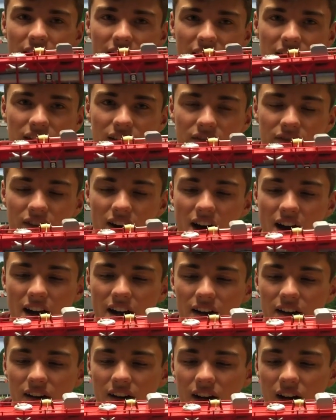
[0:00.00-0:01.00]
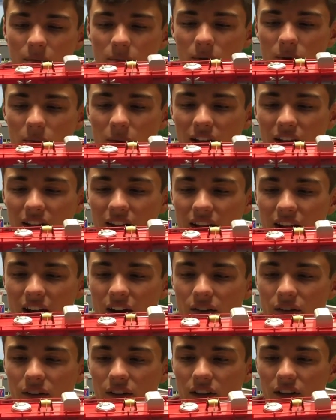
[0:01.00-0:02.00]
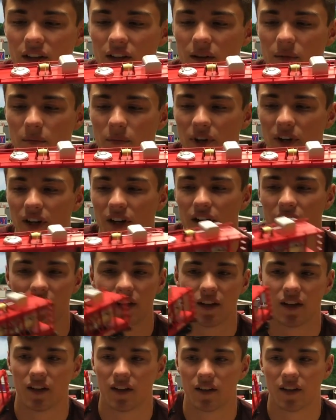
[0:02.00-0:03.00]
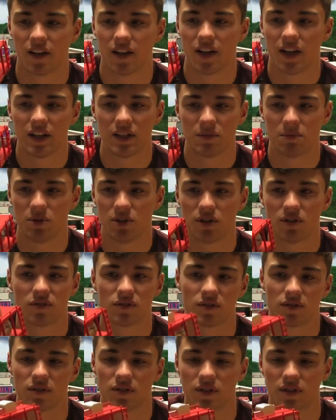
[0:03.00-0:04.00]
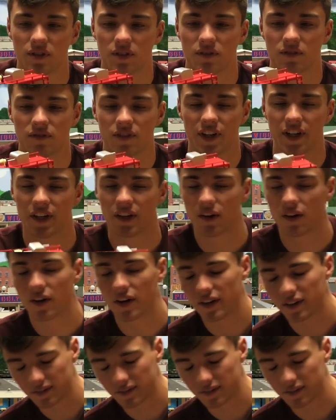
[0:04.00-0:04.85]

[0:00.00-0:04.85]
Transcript: out the fire up on my layout. But another beautiful freight car.